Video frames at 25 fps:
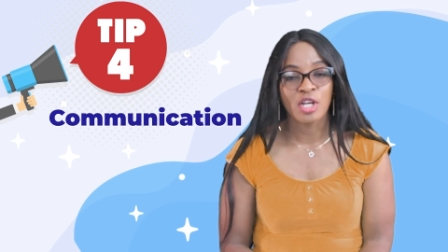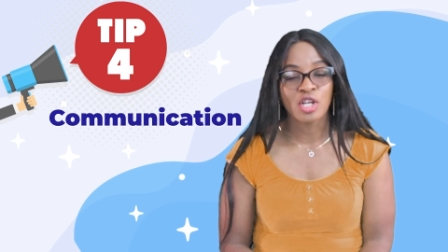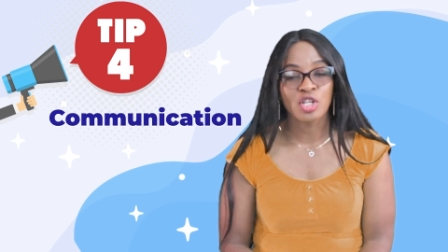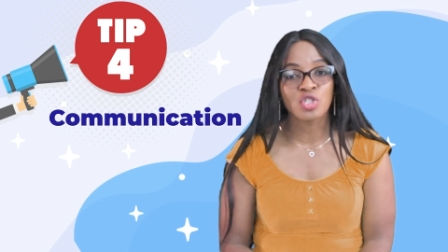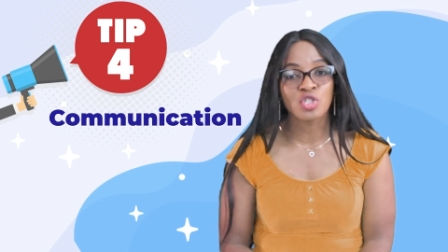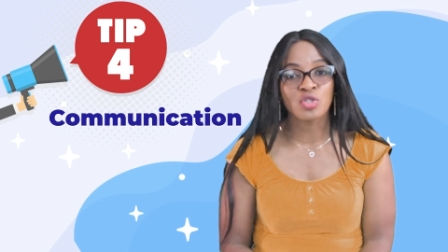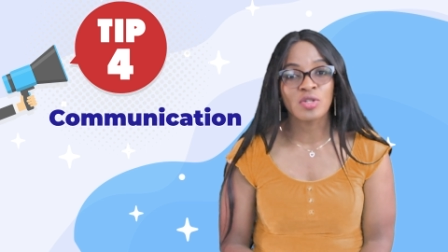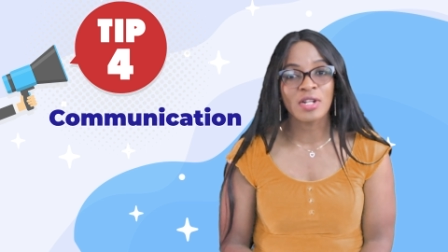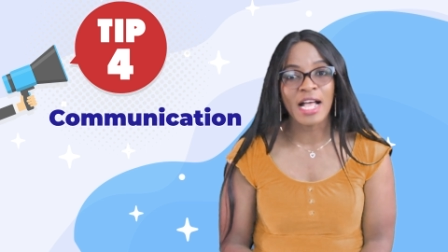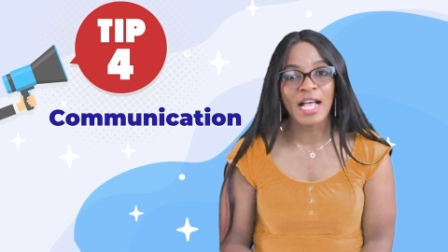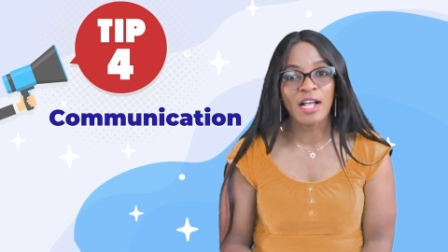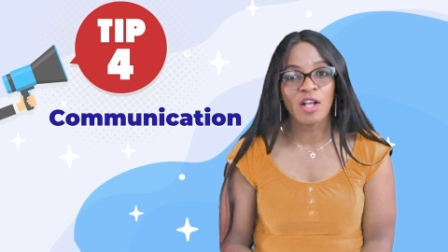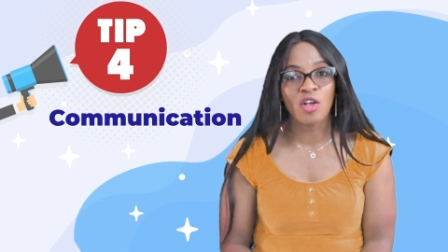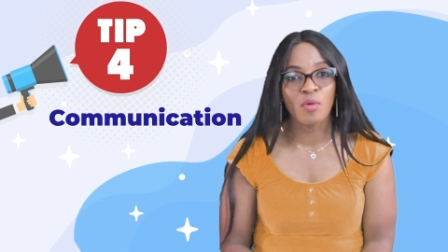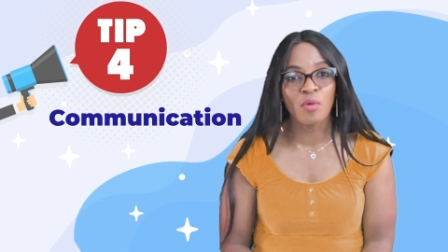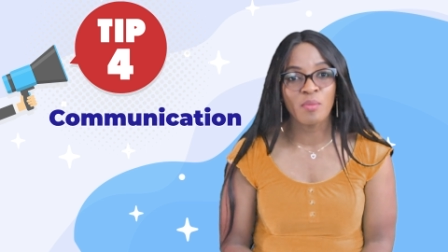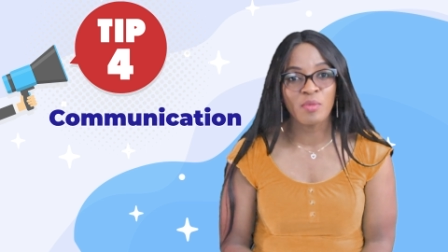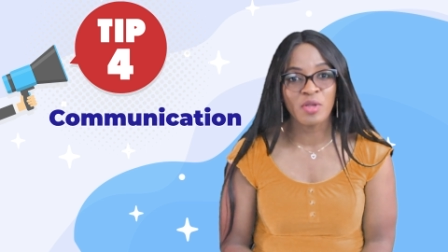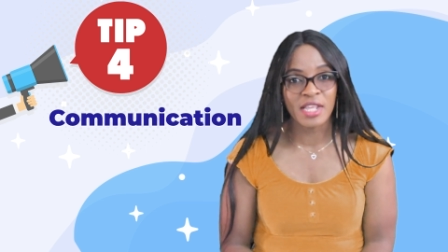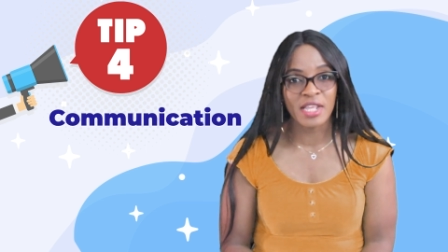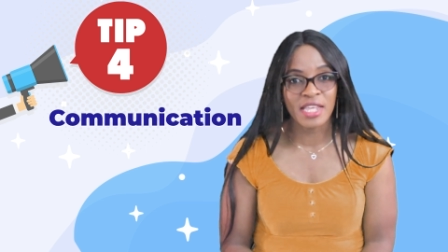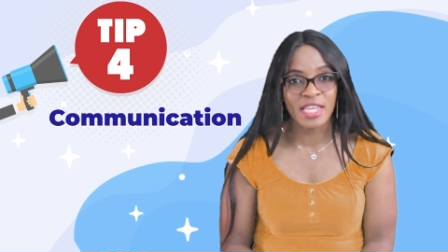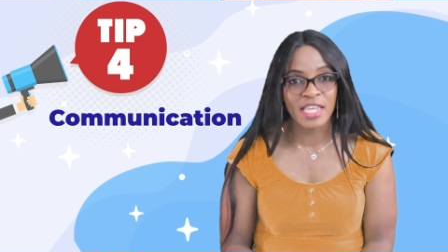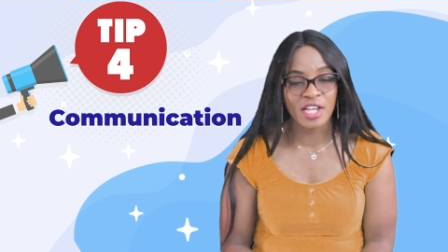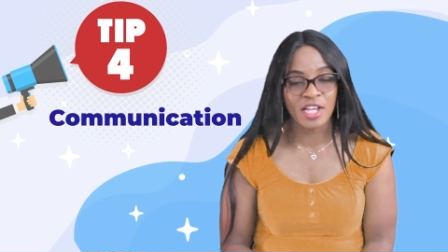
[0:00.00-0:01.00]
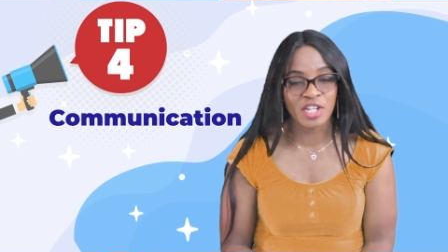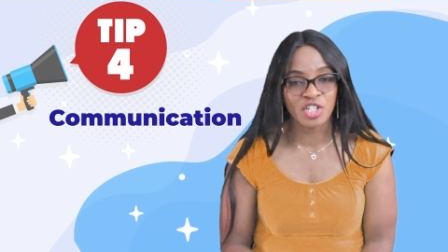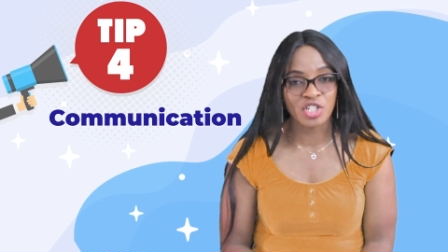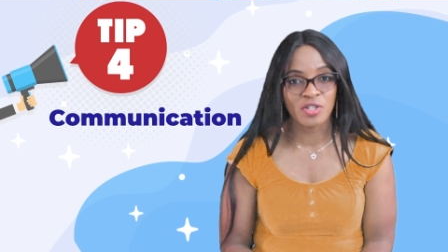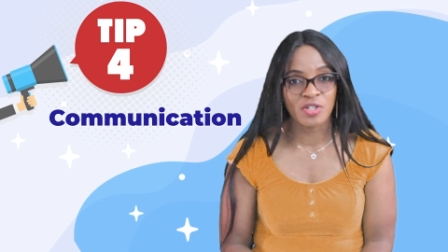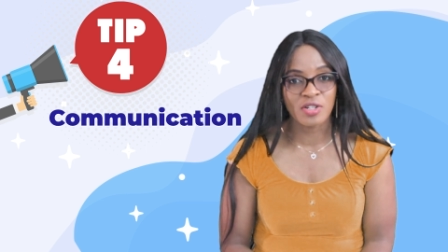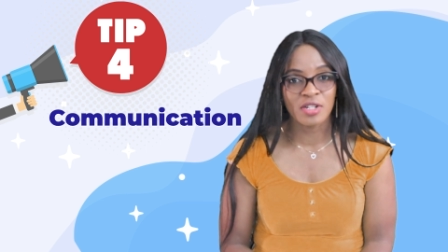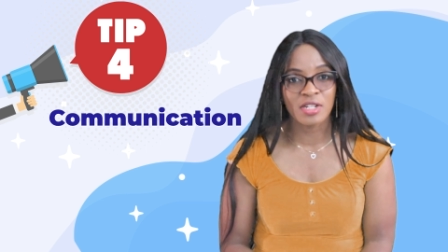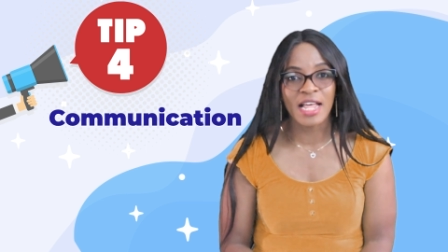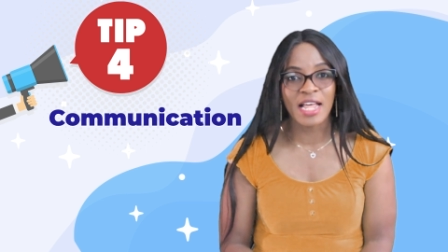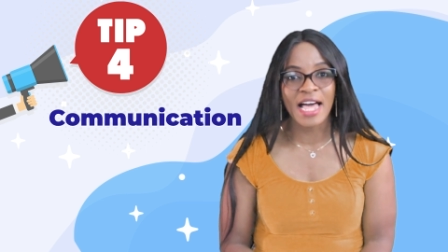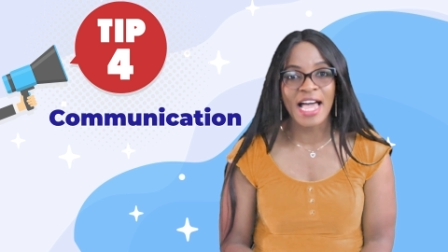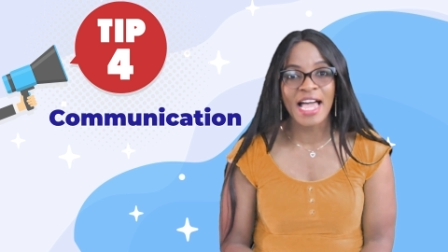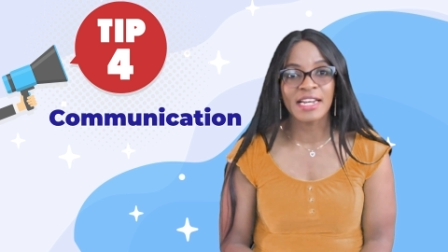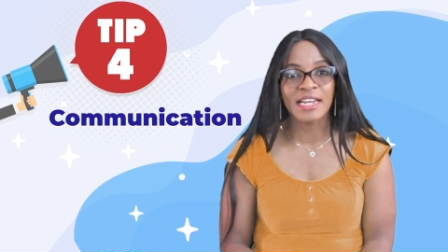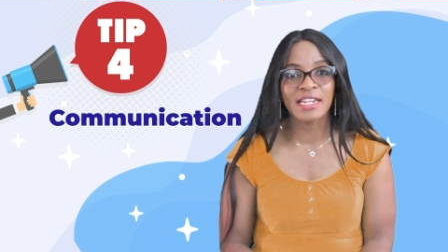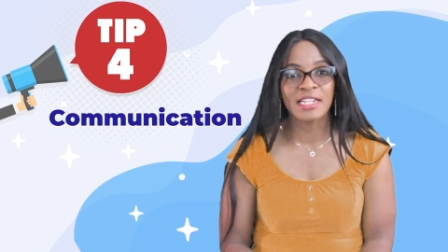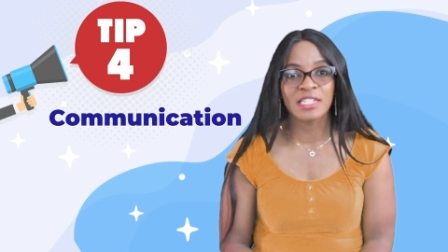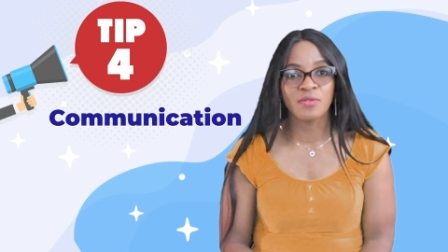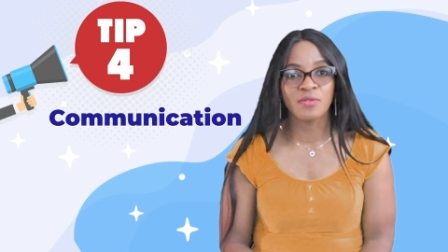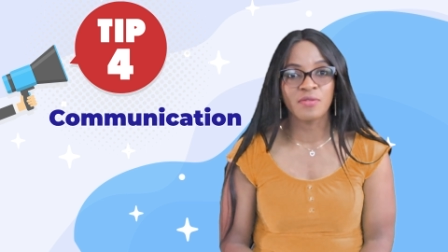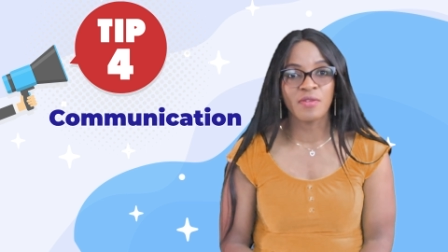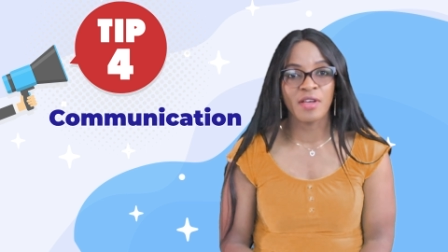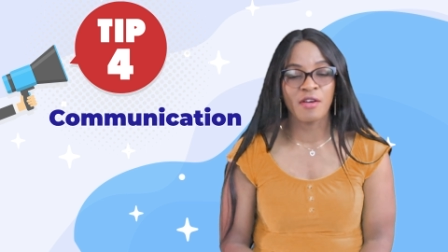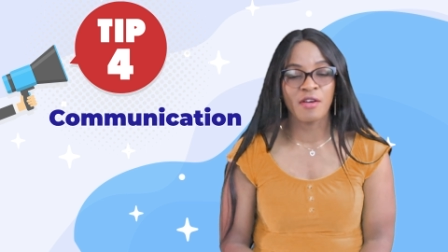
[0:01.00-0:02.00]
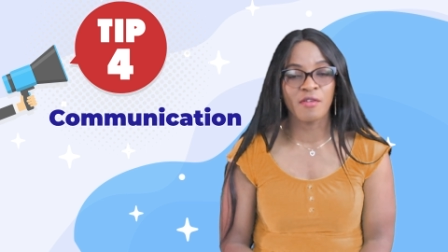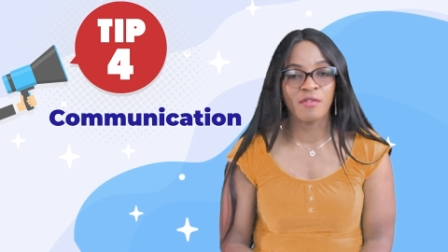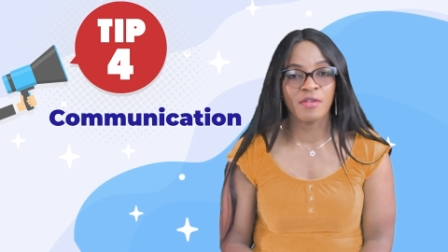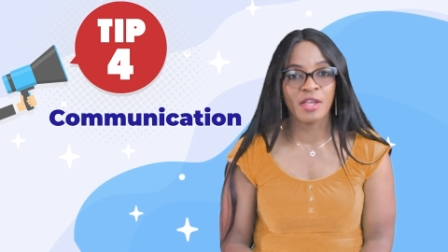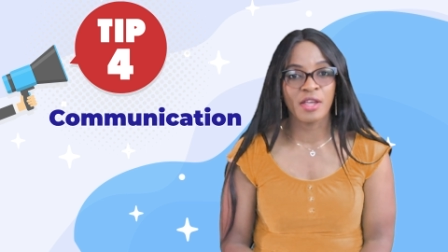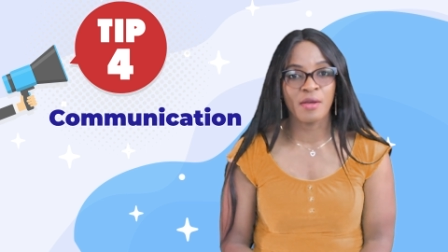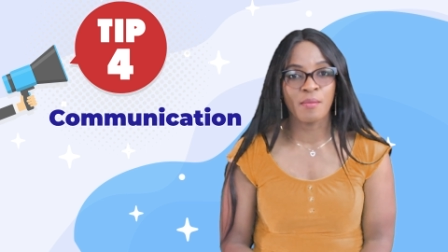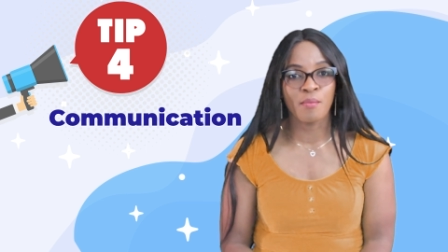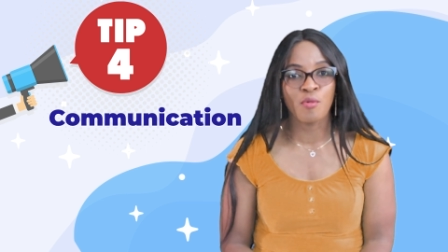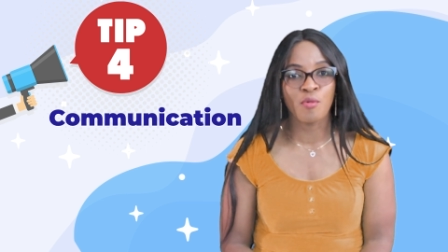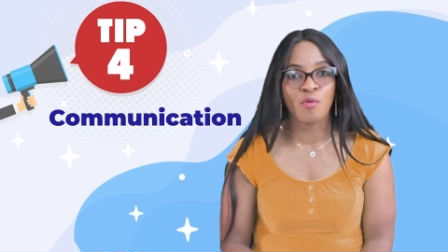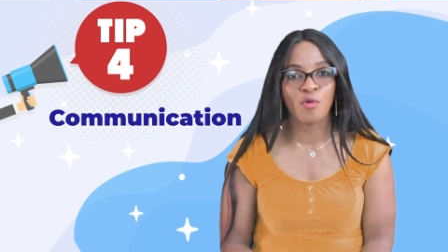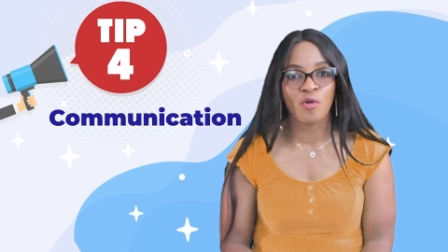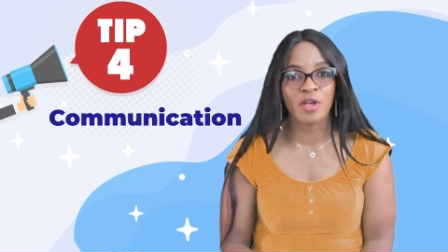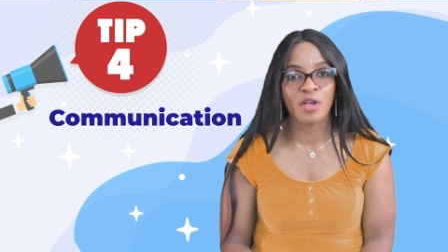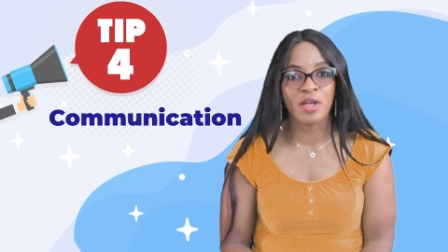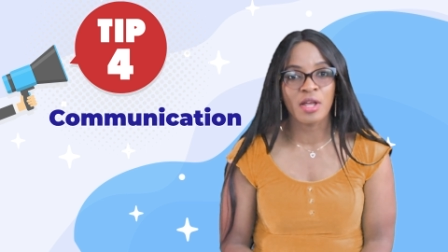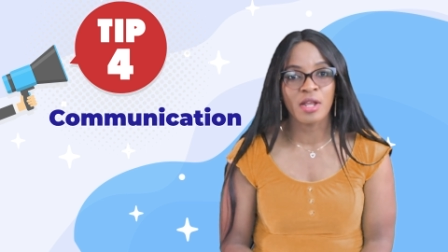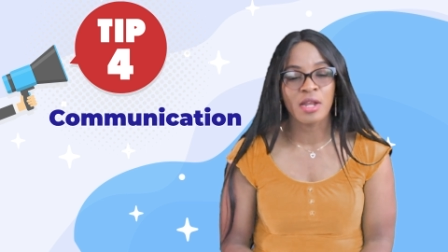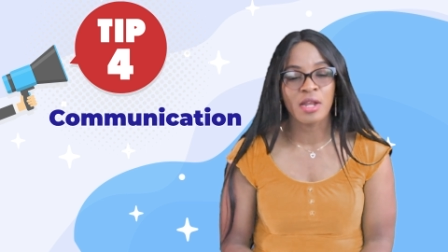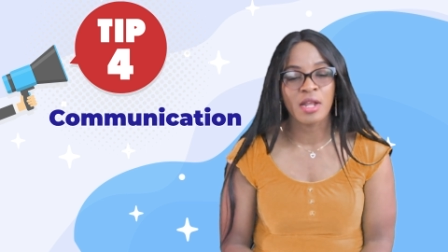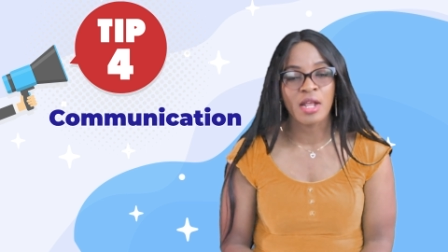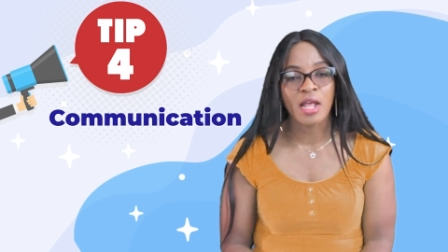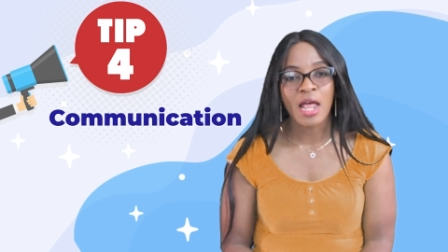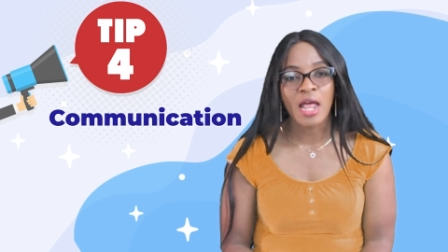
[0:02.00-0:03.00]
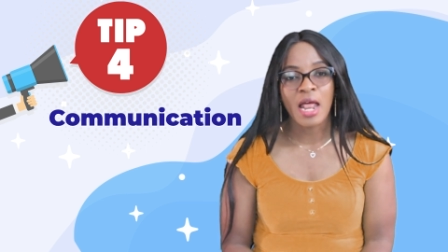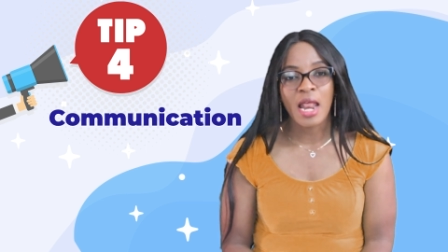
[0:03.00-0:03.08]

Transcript: So that communication line is very important.